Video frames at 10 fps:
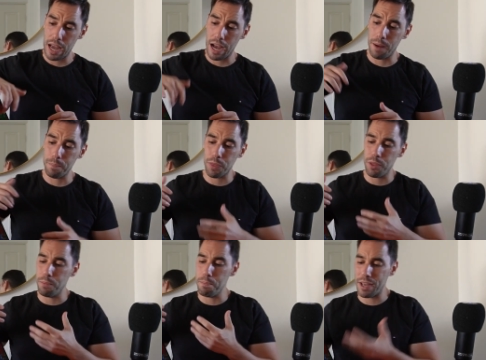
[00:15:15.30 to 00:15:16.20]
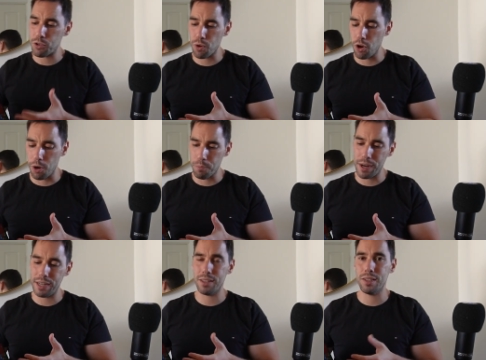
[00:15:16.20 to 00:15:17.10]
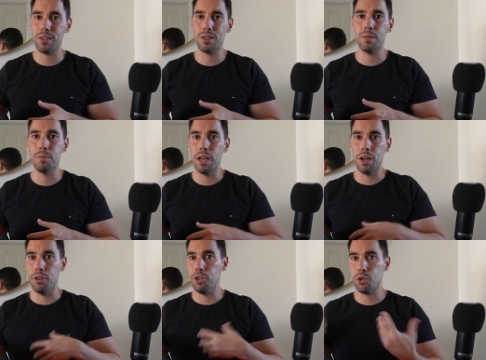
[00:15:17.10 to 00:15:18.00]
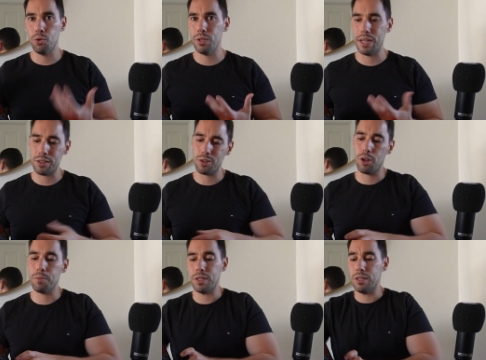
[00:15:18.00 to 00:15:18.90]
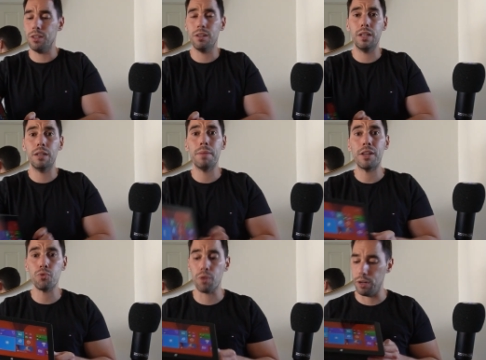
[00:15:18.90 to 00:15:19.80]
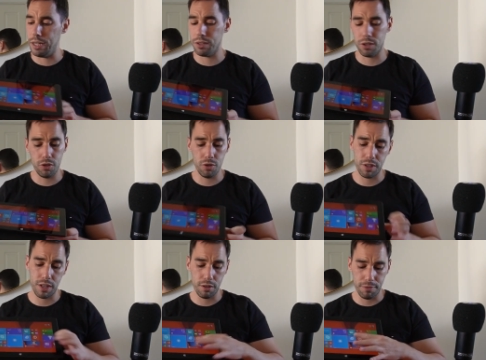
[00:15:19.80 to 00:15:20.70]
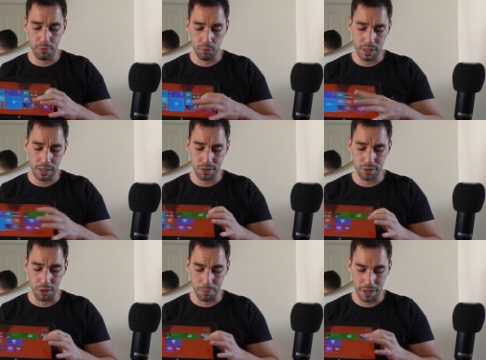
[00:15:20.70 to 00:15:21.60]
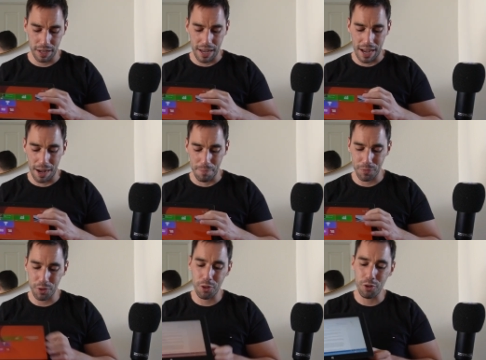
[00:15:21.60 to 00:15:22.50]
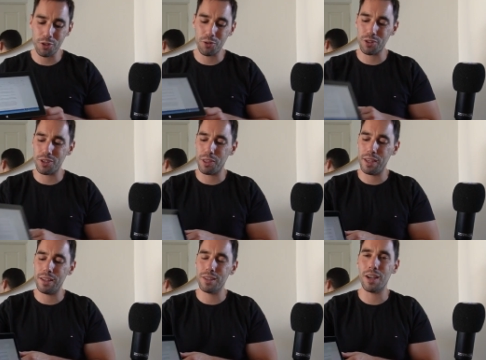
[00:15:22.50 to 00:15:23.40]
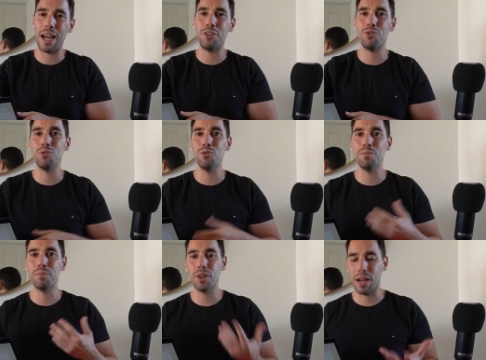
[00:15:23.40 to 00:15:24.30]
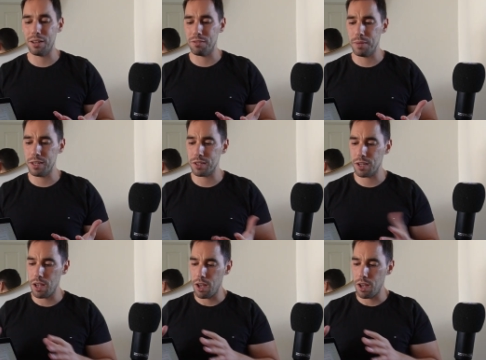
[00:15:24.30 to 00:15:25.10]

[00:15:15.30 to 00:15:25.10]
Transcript: the Metro operating system, the two desktops. Is it in Metro? Is it using the full desktop? Those sorts of things I do kind of miss.